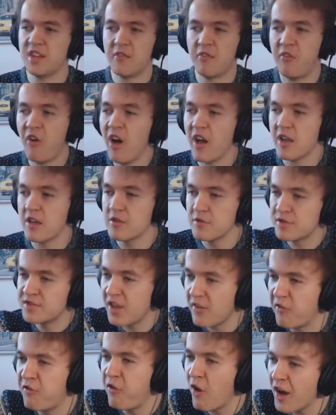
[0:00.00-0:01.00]
set fire- you
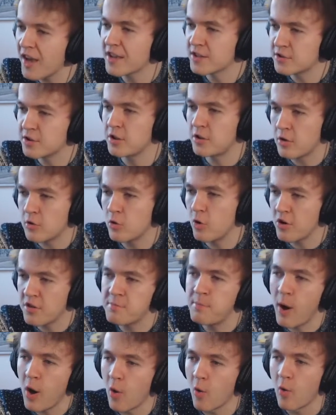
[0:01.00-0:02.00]
set fire to the
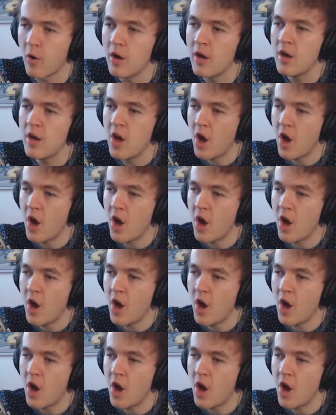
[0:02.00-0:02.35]
North Pole,